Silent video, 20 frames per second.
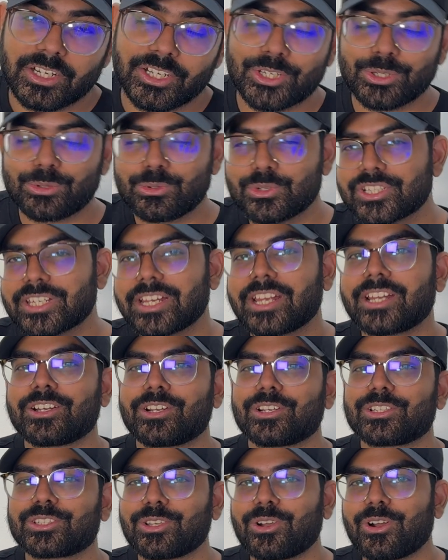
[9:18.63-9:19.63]
Do share
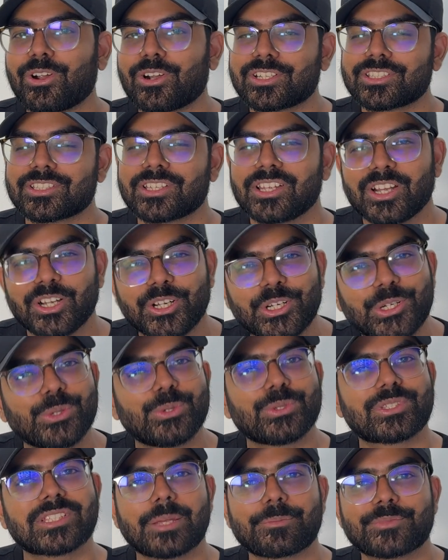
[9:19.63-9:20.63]
your thoughts,
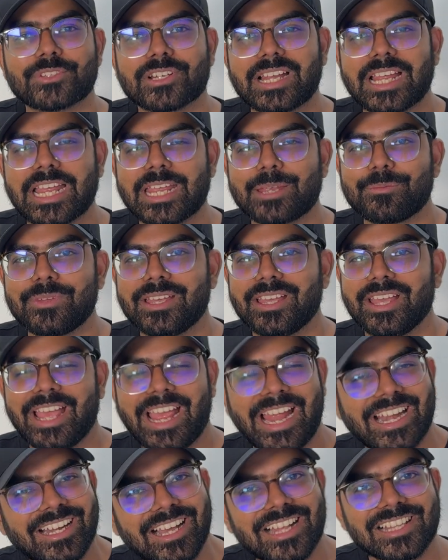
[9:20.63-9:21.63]
do subscribe,
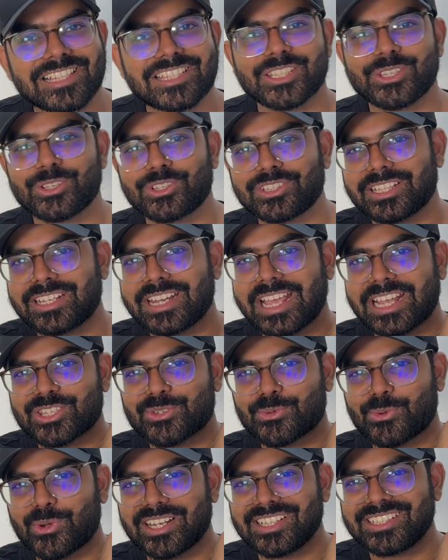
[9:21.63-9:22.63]
and I'll see you on the
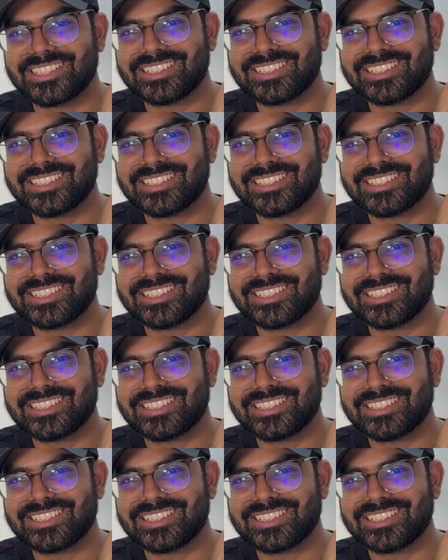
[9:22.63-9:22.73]
next one.